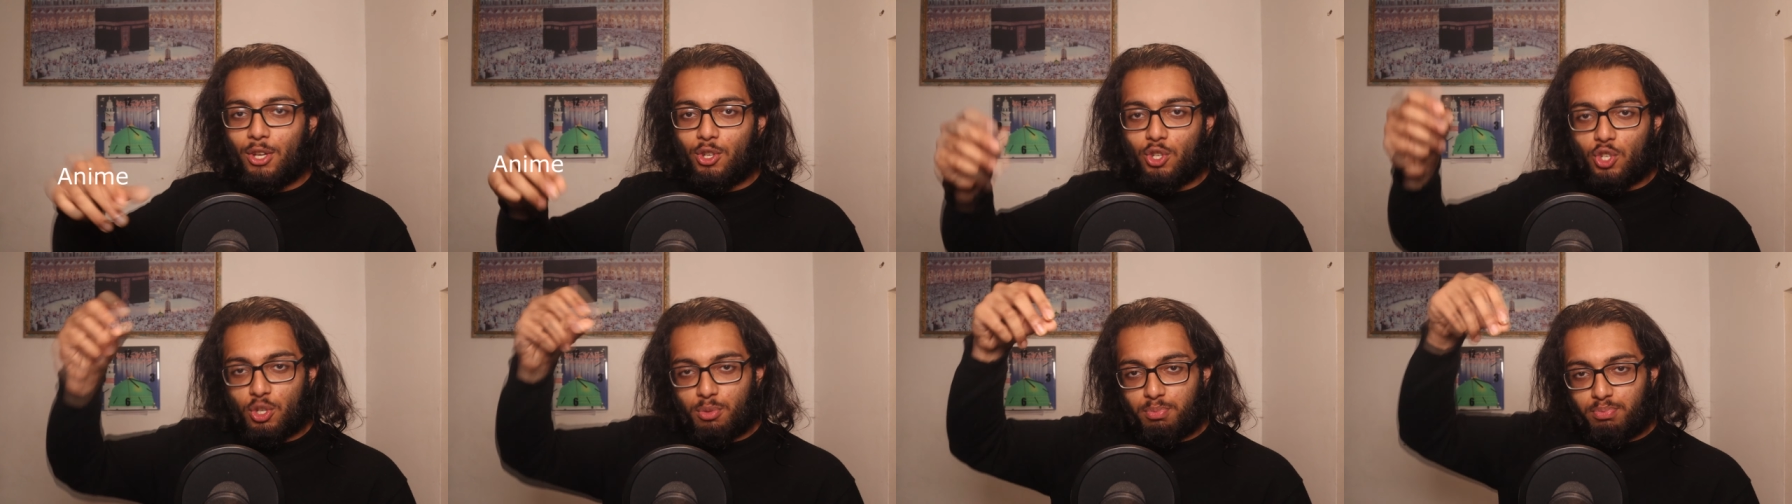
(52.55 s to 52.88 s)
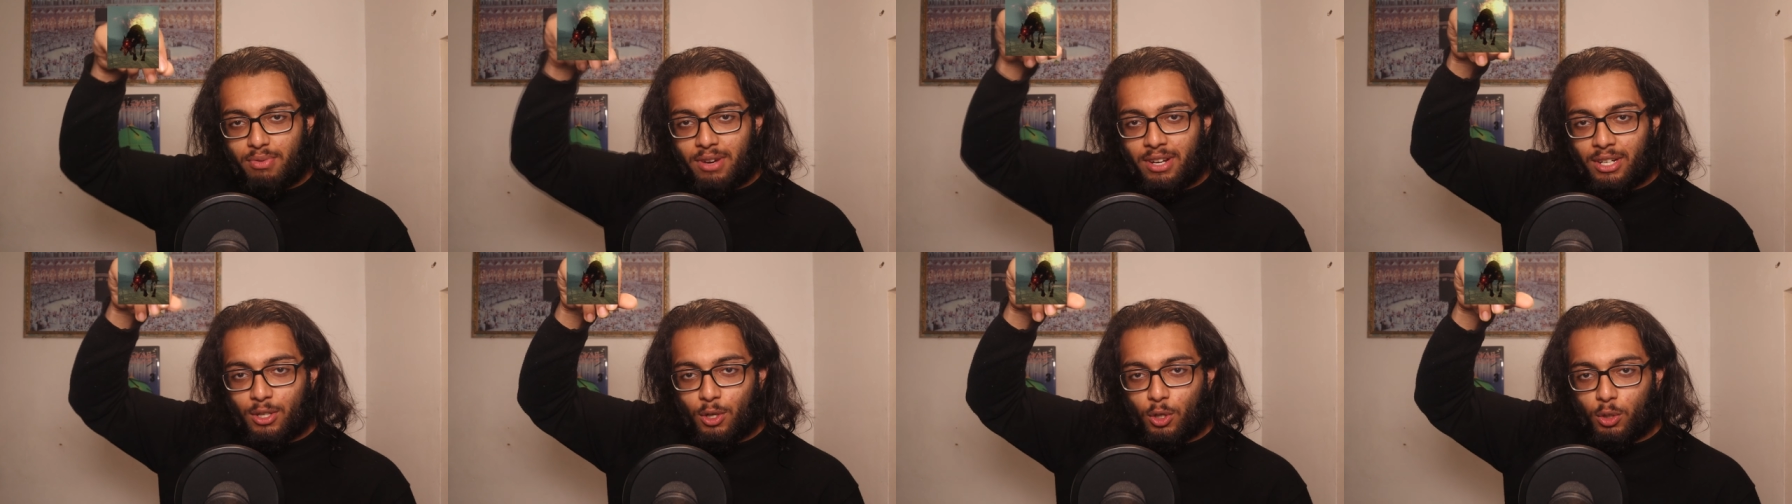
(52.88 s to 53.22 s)

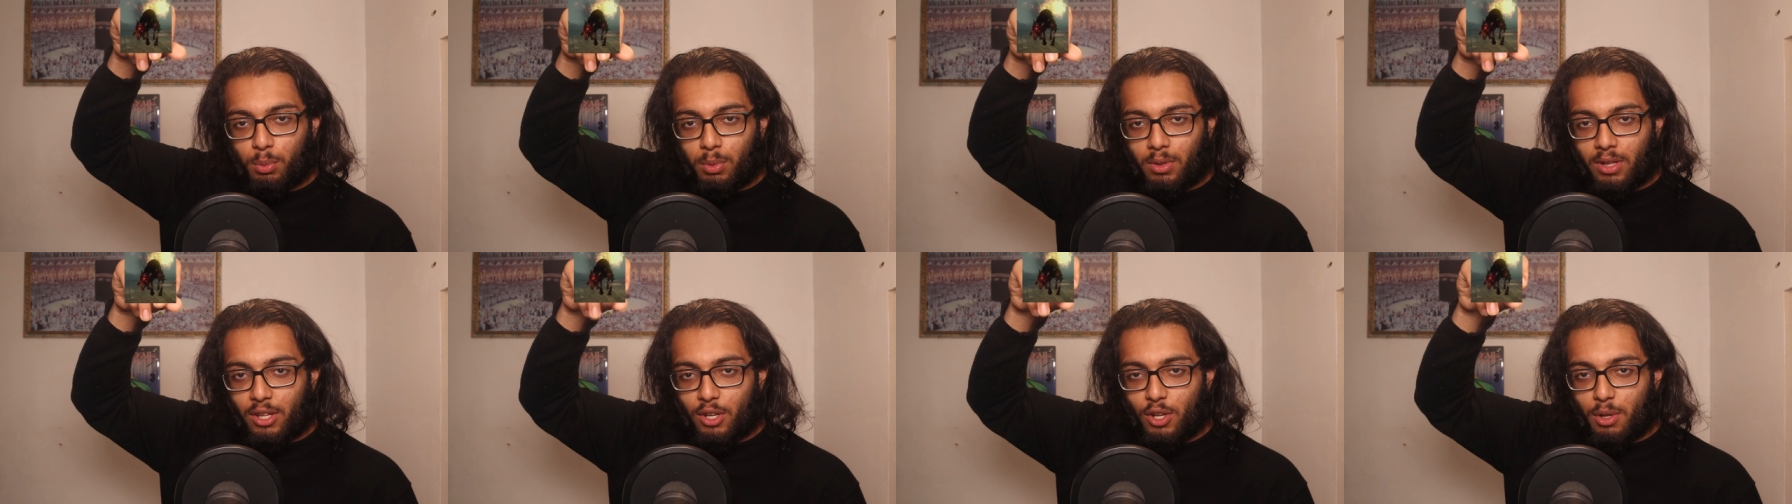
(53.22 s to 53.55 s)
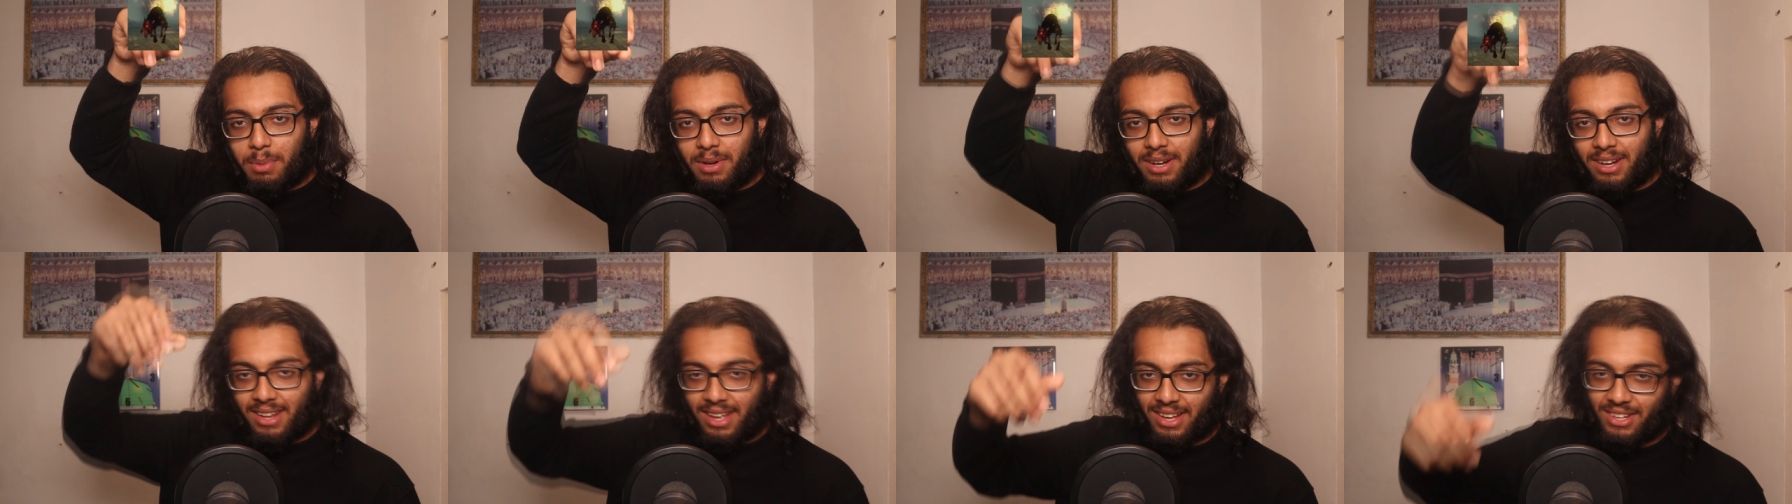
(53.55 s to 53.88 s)
sprinkled with a little
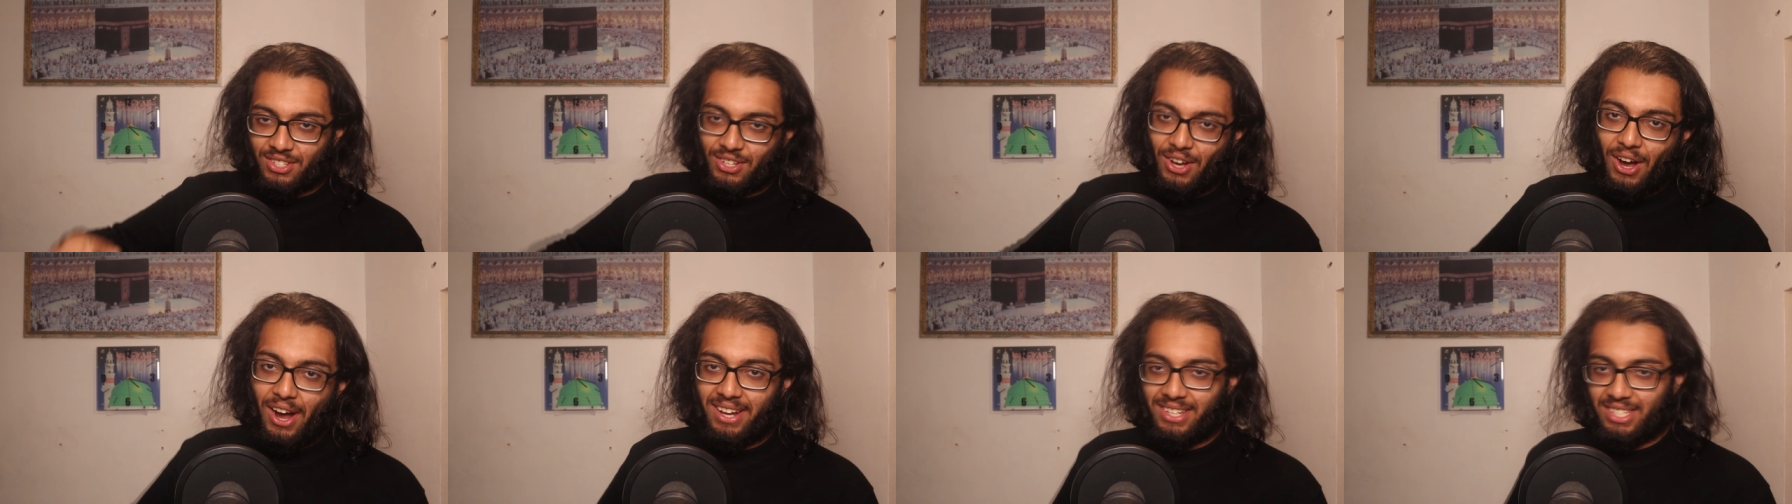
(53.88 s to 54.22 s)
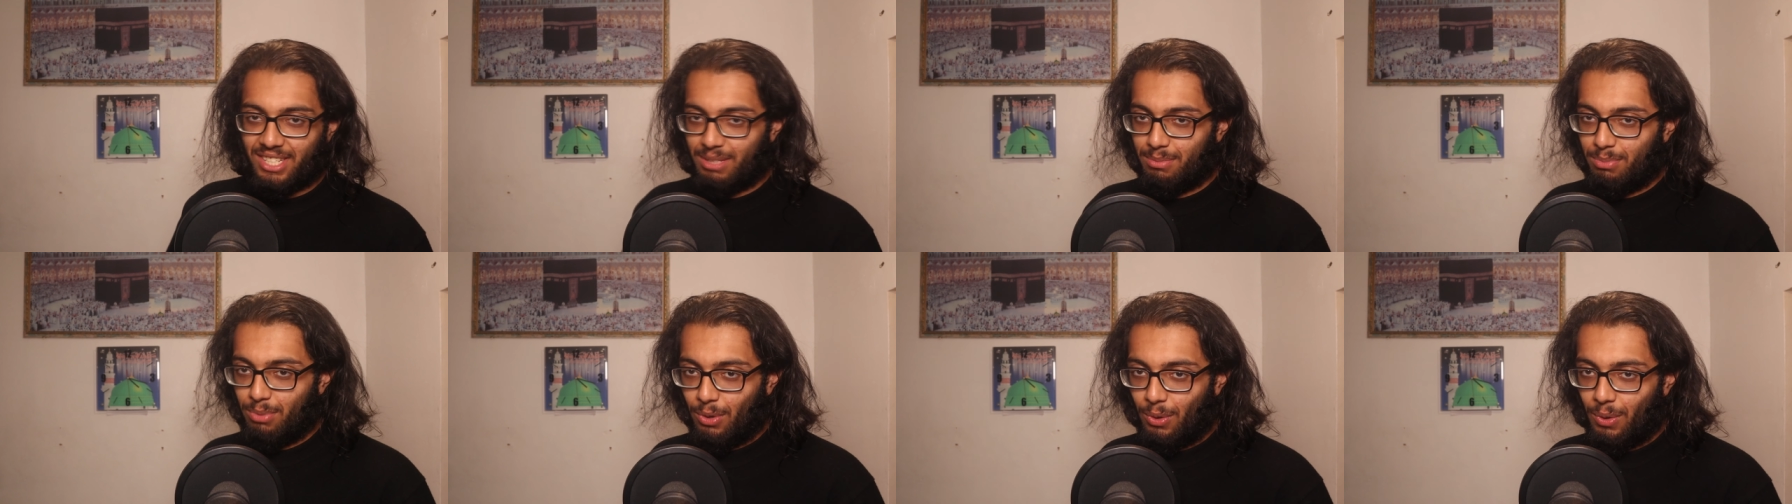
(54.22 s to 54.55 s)
bit of
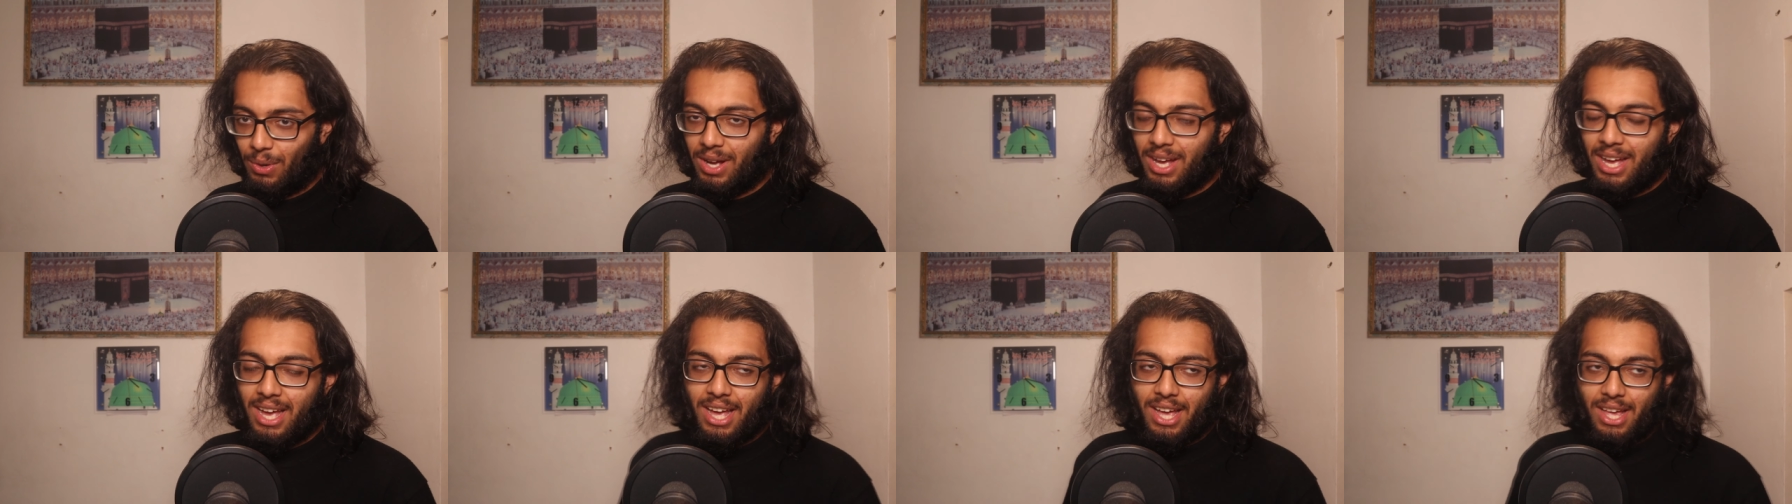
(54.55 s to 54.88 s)
anxiety, bro.